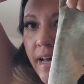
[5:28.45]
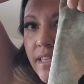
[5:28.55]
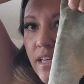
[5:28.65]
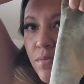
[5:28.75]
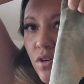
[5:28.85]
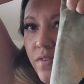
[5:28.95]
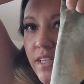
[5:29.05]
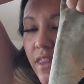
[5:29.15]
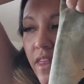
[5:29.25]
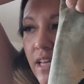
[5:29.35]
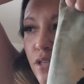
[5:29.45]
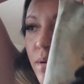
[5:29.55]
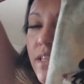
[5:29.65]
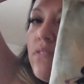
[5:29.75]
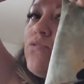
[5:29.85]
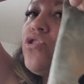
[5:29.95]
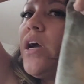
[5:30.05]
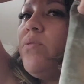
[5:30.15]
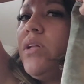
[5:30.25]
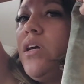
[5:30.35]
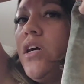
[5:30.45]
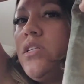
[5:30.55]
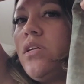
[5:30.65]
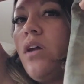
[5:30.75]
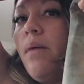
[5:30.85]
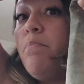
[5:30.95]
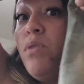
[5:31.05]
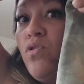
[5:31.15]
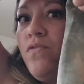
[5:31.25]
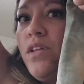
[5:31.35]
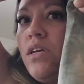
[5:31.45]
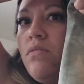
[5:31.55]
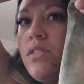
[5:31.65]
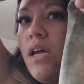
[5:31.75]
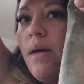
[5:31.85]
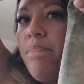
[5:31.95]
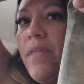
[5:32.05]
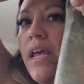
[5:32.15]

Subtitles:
I skipped over to this because I was trying really hard to not move the Q-snap